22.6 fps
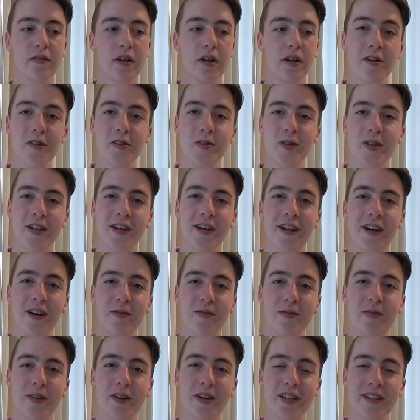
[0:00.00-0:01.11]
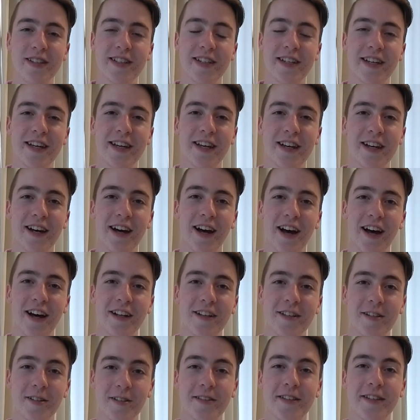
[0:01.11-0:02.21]
I also ended up visiting
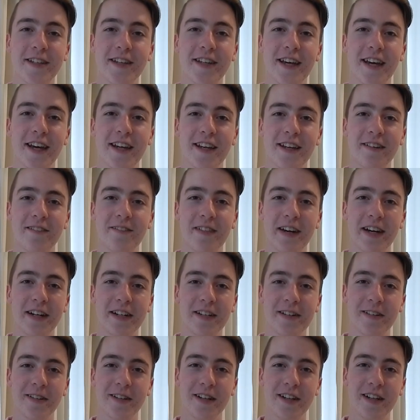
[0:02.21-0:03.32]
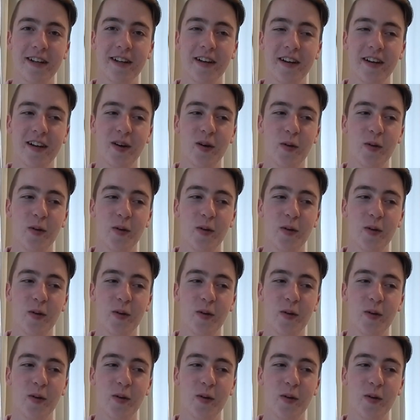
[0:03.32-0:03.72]
Toti Candy Factory,